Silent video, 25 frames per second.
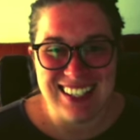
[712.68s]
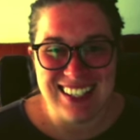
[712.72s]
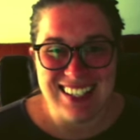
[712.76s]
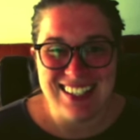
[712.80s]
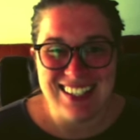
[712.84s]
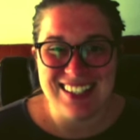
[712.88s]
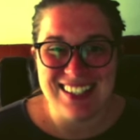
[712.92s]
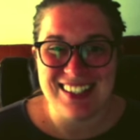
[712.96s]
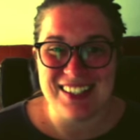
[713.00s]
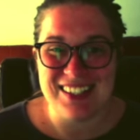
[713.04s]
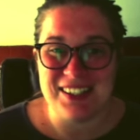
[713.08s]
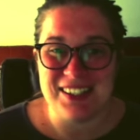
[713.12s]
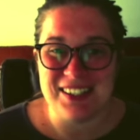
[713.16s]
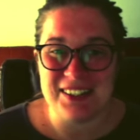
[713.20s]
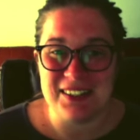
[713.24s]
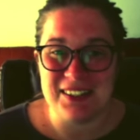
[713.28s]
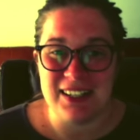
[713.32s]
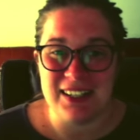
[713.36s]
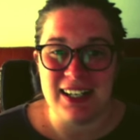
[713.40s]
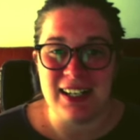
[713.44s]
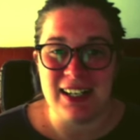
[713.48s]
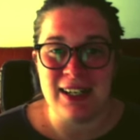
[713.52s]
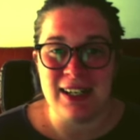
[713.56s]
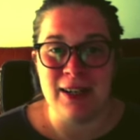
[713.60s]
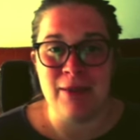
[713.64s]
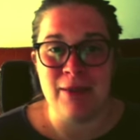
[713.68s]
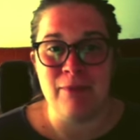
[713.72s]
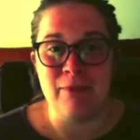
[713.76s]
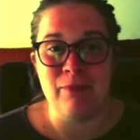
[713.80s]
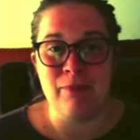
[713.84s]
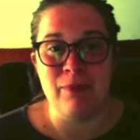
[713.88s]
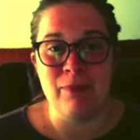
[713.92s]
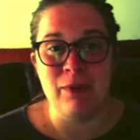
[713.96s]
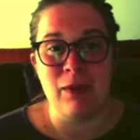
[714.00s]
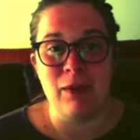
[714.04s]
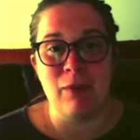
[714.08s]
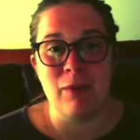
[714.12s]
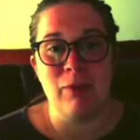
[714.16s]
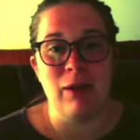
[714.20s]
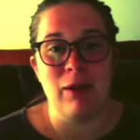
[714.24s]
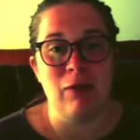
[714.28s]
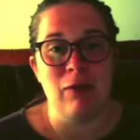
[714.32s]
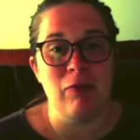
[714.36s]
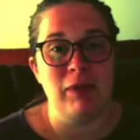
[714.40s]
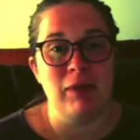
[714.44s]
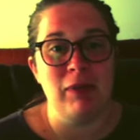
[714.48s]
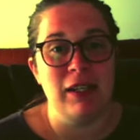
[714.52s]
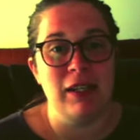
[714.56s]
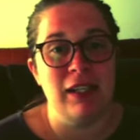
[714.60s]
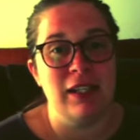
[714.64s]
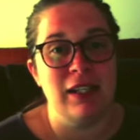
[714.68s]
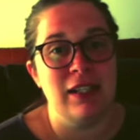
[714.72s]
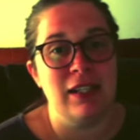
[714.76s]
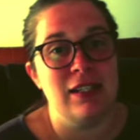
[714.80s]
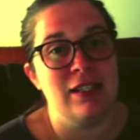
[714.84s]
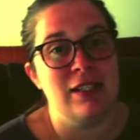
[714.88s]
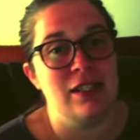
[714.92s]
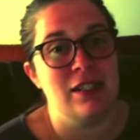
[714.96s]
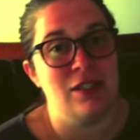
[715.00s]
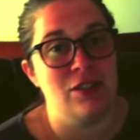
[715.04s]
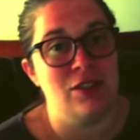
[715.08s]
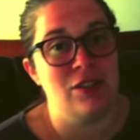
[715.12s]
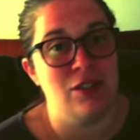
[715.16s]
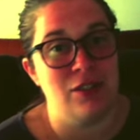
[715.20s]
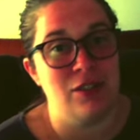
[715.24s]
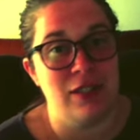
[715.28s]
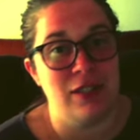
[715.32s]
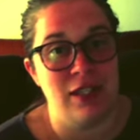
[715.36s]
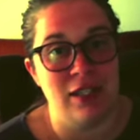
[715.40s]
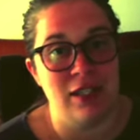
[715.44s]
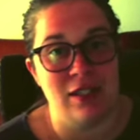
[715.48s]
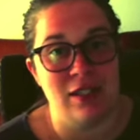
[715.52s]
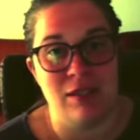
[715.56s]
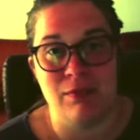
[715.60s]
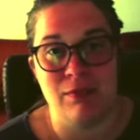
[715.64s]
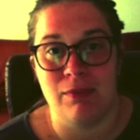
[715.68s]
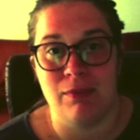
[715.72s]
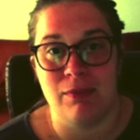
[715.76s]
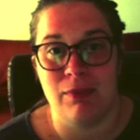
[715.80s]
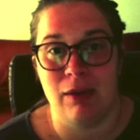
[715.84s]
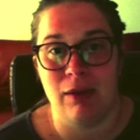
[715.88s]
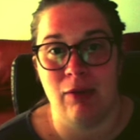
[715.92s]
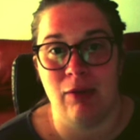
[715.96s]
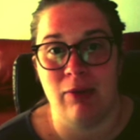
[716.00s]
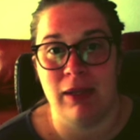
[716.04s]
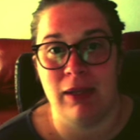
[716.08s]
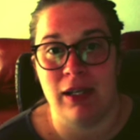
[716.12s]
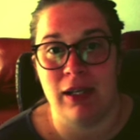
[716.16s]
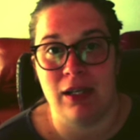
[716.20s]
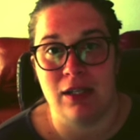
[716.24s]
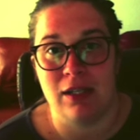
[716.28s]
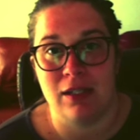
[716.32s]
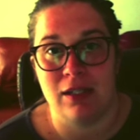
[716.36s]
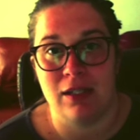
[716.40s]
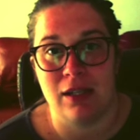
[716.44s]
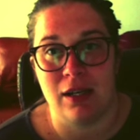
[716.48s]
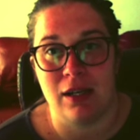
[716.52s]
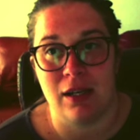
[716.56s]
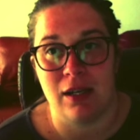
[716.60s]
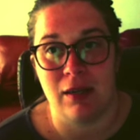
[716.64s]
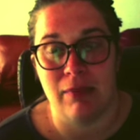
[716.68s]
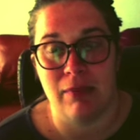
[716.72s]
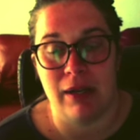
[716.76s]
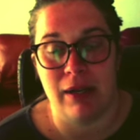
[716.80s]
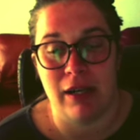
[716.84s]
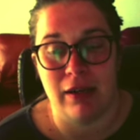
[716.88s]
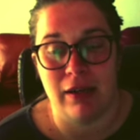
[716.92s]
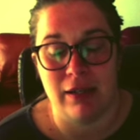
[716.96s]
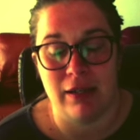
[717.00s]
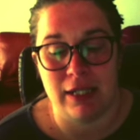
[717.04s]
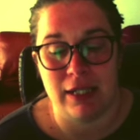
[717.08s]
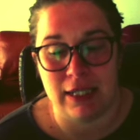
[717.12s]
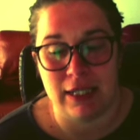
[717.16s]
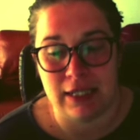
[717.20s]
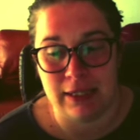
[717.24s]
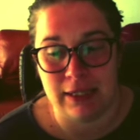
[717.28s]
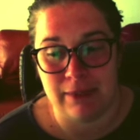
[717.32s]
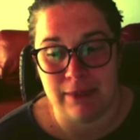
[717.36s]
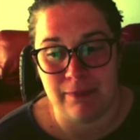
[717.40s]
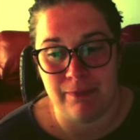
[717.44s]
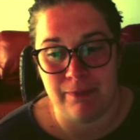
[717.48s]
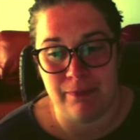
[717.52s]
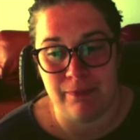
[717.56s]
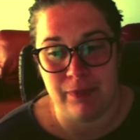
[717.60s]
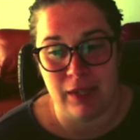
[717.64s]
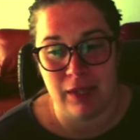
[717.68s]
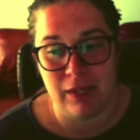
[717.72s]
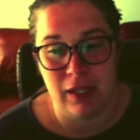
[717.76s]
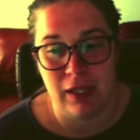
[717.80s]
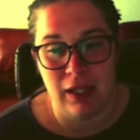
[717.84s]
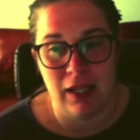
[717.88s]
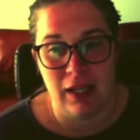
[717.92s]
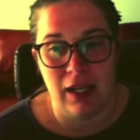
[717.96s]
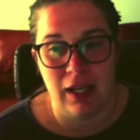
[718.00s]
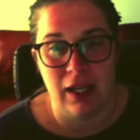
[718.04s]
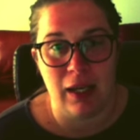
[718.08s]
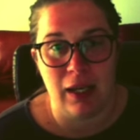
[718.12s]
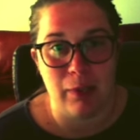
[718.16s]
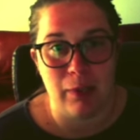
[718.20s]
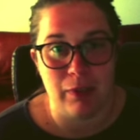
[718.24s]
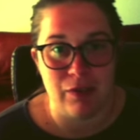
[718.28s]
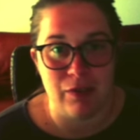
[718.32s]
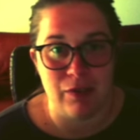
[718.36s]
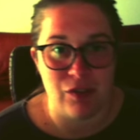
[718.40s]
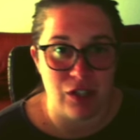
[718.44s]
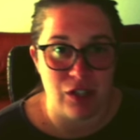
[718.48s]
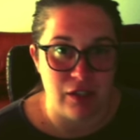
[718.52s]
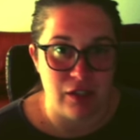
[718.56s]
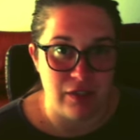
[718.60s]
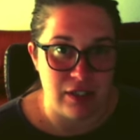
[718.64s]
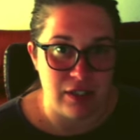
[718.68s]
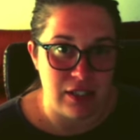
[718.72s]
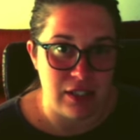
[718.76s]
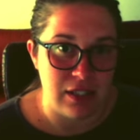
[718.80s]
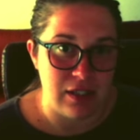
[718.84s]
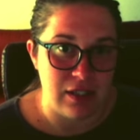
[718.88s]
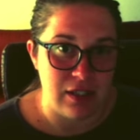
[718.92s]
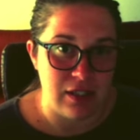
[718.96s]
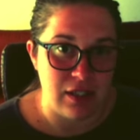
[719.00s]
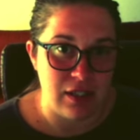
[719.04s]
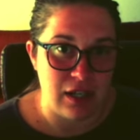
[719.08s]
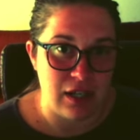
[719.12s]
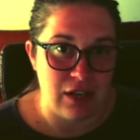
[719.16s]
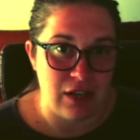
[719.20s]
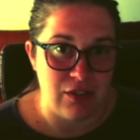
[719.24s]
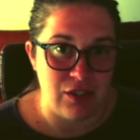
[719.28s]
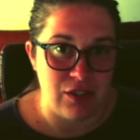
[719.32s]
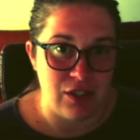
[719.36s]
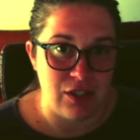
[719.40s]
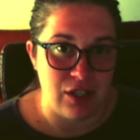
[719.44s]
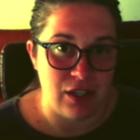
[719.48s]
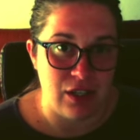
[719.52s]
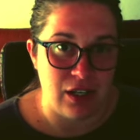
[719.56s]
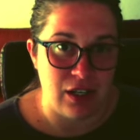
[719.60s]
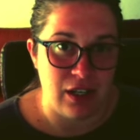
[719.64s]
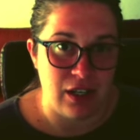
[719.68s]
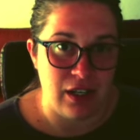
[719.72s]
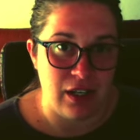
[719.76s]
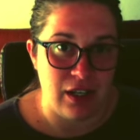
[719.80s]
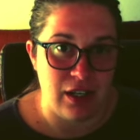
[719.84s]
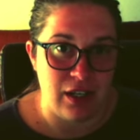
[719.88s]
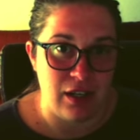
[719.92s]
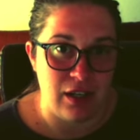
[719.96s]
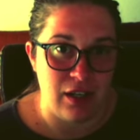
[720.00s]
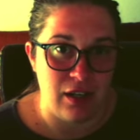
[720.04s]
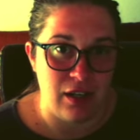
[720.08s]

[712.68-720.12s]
So I'm probably going to continue doing these. I'm probably going to talk about a couple of services that I've started.